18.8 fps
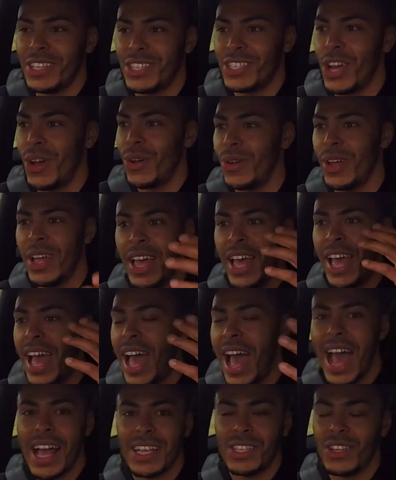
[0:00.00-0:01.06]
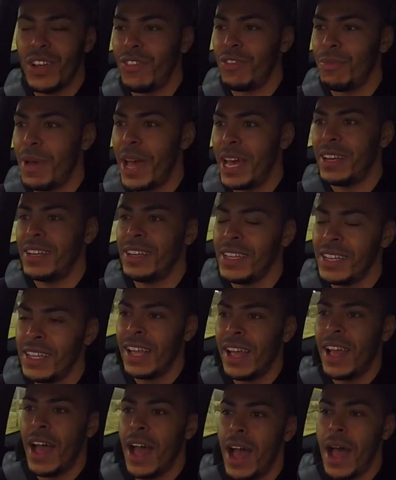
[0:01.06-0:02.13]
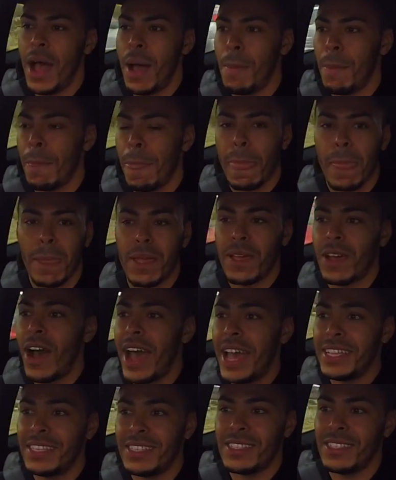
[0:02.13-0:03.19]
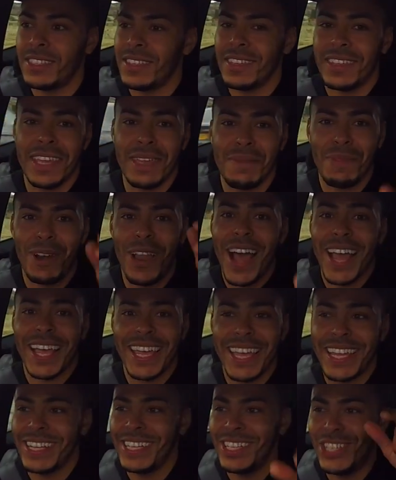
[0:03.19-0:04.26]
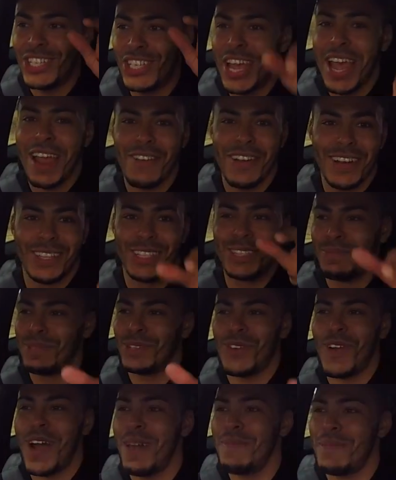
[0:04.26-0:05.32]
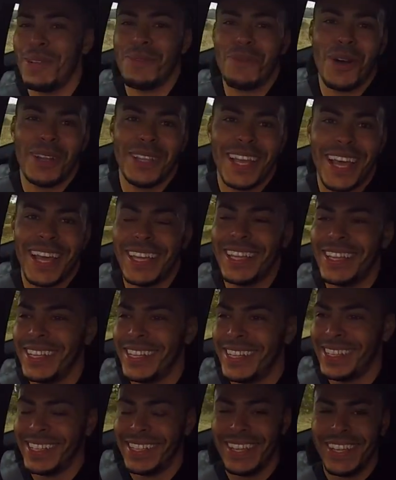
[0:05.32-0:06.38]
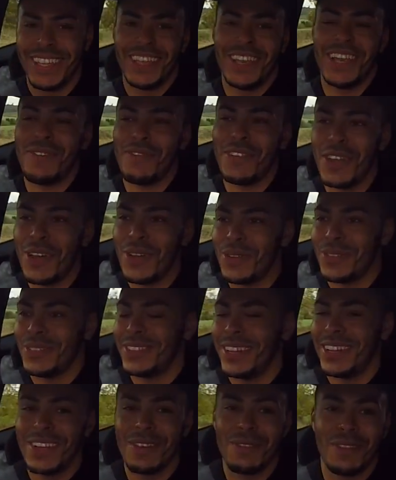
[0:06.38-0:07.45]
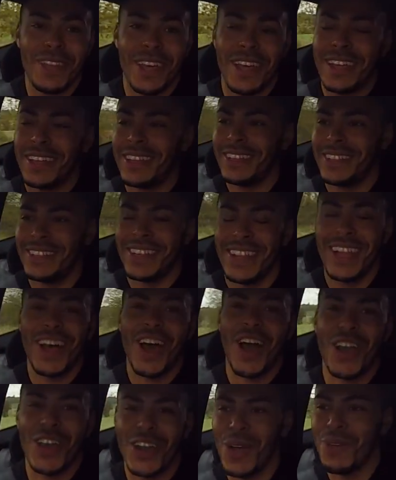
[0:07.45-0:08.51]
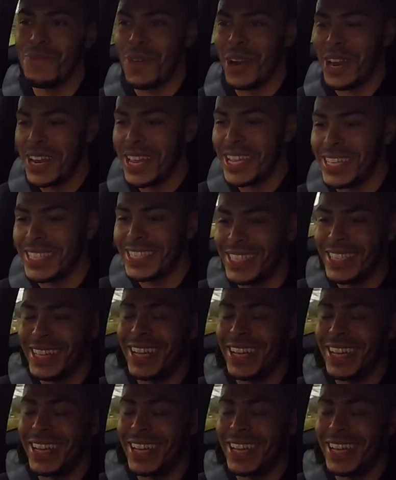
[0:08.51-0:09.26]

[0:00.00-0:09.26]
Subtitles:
it. So hats off, man. Guys, keep liking, sharing and subscribing, and one day, you never know, I could own one of these.